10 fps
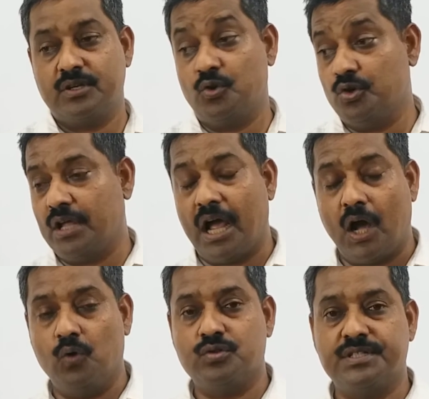good
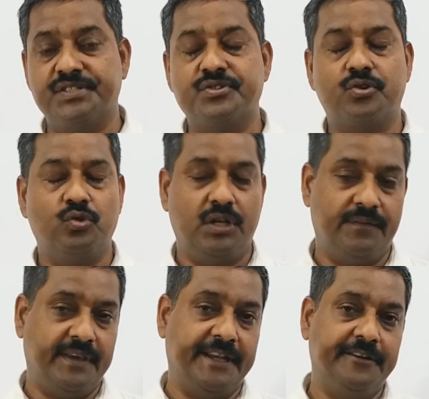houses to live
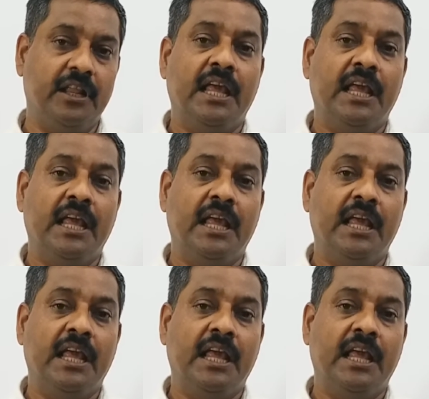in.